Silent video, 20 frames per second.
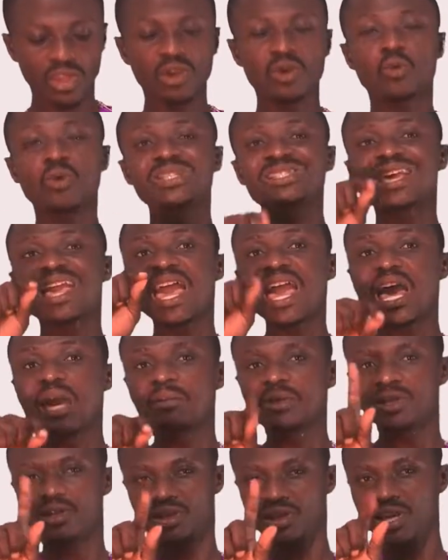which
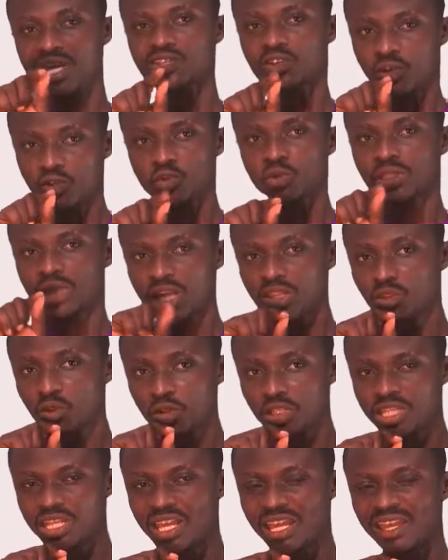help, let's also take
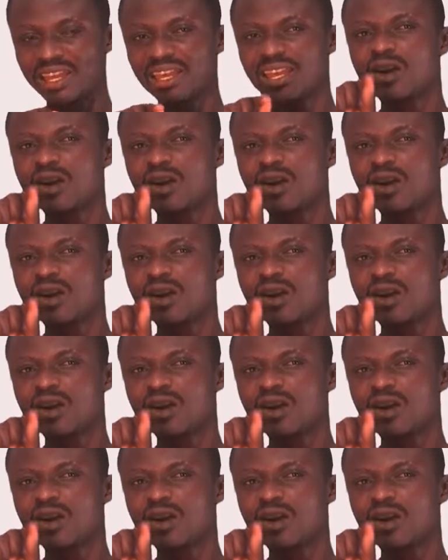note here,